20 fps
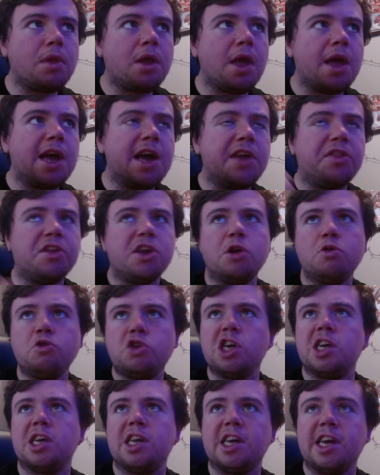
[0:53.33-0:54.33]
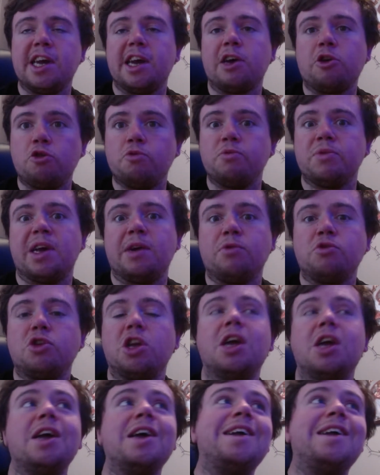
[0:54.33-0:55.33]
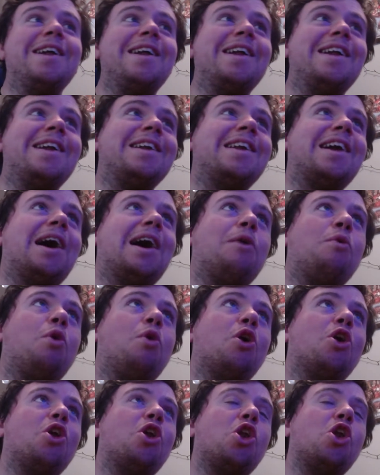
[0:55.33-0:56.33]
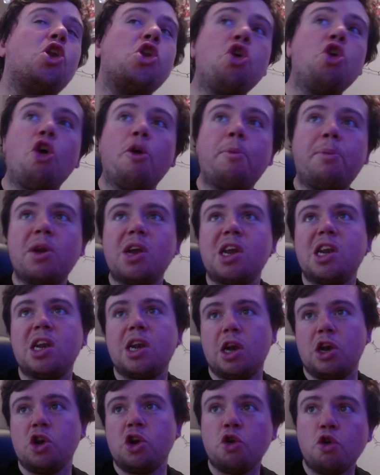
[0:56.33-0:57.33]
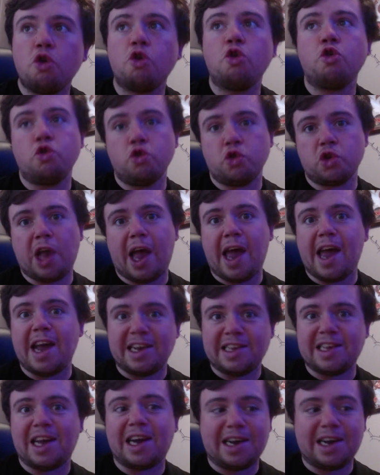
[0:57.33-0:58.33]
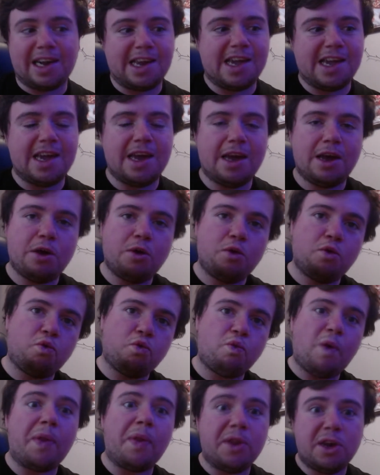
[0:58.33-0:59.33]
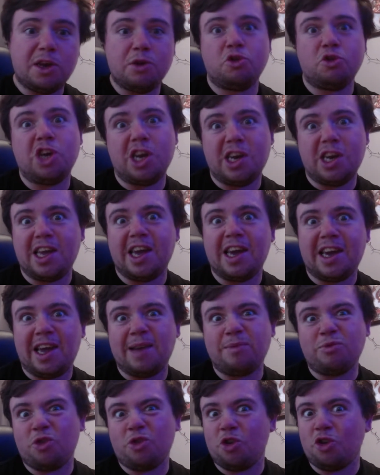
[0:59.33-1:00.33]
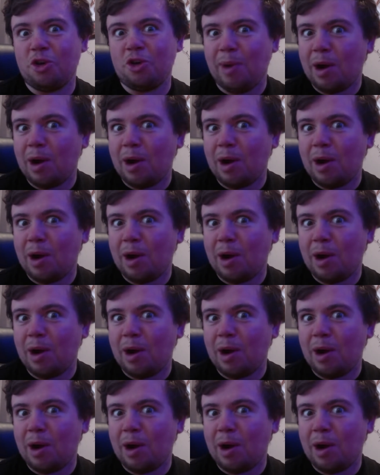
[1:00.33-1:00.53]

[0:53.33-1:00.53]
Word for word: uh, the new G T A comes out. Now, nobody knows exactly when the new G T A game is going to come